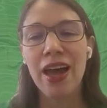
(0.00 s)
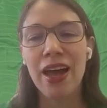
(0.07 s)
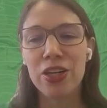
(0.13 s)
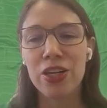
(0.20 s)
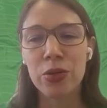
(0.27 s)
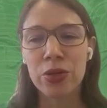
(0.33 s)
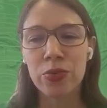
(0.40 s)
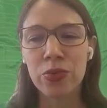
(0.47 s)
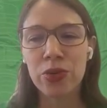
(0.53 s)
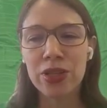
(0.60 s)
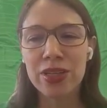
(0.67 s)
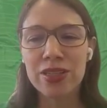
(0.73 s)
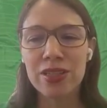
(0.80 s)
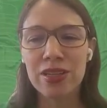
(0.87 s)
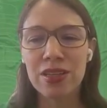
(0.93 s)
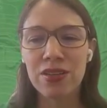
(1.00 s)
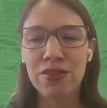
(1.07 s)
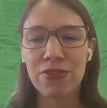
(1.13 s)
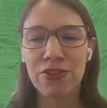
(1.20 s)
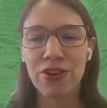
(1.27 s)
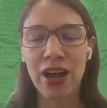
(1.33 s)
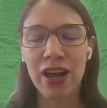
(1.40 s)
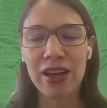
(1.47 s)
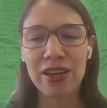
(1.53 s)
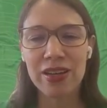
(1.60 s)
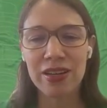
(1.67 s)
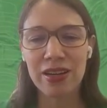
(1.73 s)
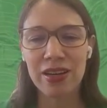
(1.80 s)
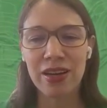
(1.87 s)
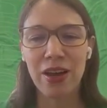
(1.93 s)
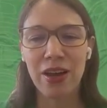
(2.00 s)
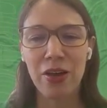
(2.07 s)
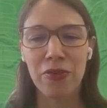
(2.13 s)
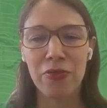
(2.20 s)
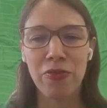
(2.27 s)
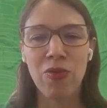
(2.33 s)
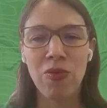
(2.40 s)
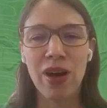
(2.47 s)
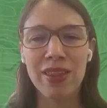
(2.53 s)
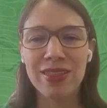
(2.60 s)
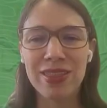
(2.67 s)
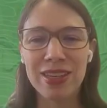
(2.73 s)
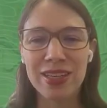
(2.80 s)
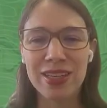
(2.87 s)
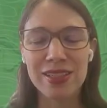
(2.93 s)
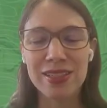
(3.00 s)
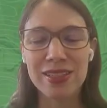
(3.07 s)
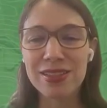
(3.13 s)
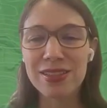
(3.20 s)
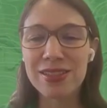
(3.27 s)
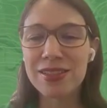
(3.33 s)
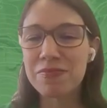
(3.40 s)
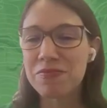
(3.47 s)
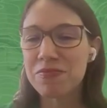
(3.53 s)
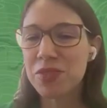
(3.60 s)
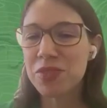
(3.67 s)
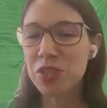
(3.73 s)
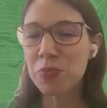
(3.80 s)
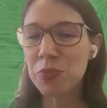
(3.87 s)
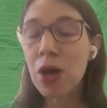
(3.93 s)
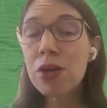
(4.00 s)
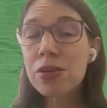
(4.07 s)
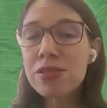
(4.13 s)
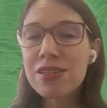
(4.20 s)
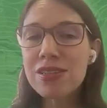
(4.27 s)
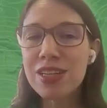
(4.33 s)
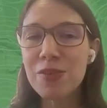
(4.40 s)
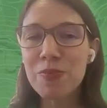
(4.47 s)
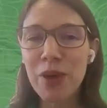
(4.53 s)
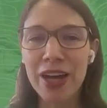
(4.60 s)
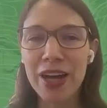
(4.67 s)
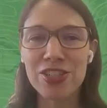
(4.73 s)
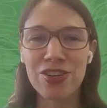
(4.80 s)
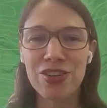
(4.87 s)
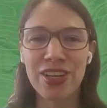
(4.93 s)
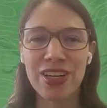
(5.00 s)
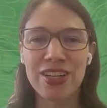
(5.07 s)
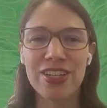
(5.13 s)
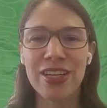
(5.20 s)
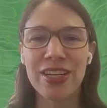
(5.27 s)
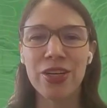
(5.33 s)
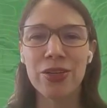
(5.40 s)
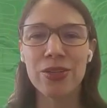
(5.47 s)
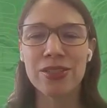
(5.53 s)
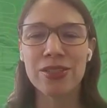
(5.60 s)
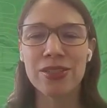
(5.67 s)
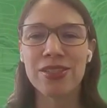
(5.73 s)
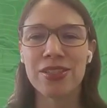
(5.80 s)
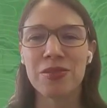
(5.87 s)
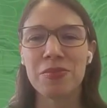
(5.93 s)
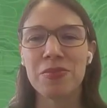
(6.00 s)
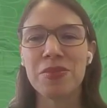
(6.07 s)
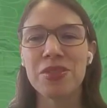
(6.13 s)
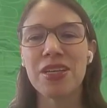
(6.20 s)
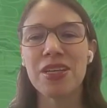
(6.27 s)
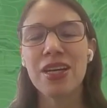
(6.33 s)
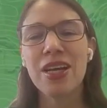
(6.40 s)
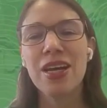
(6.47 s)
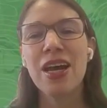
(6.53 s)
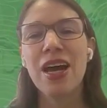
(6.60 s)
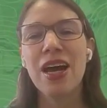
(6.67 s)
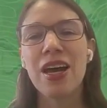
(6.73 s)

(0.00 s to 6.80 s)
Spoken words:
and you can really see the variety of what these supposedly pastureland ecosystems